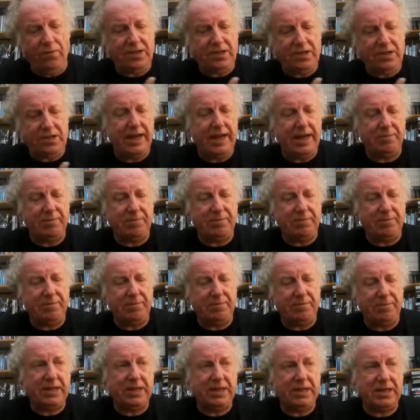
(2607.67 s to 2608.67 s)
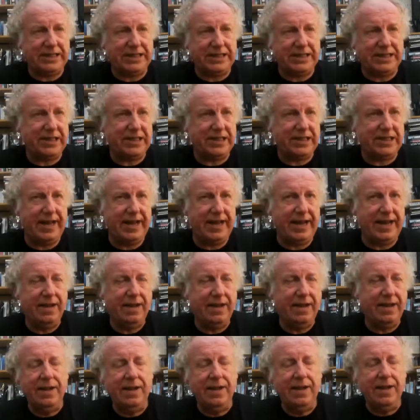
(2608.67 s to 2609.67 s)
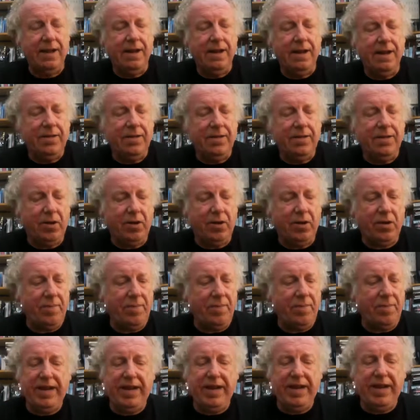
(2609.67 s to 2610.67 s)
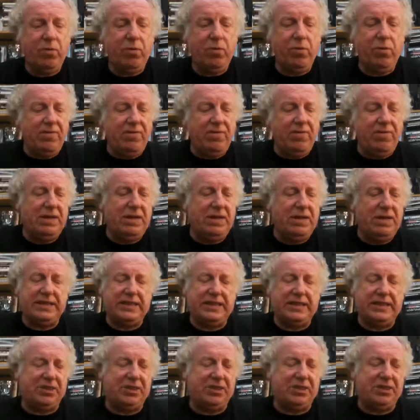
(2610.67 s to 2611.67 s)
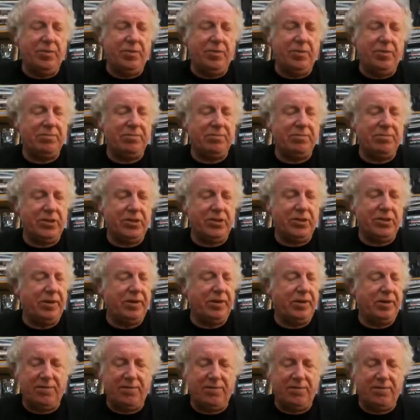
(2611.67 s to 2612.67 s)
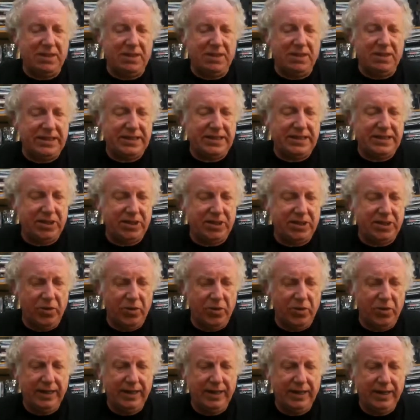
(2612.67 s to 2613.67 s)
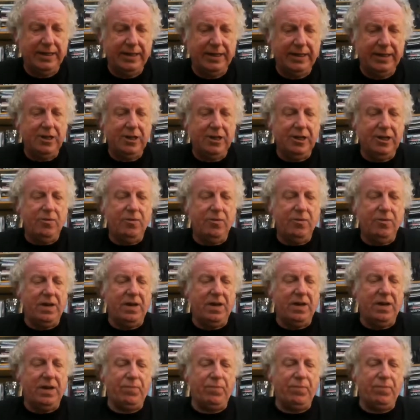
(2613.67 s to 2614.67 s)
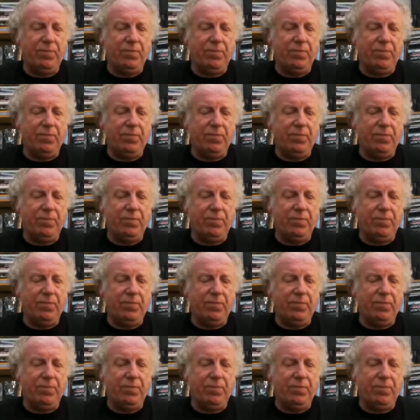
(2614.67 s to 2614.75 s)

this time zone, but he wouldn't actually say. So, I mean, he, whatever business he was doing, he was doing whatever business he was doing. But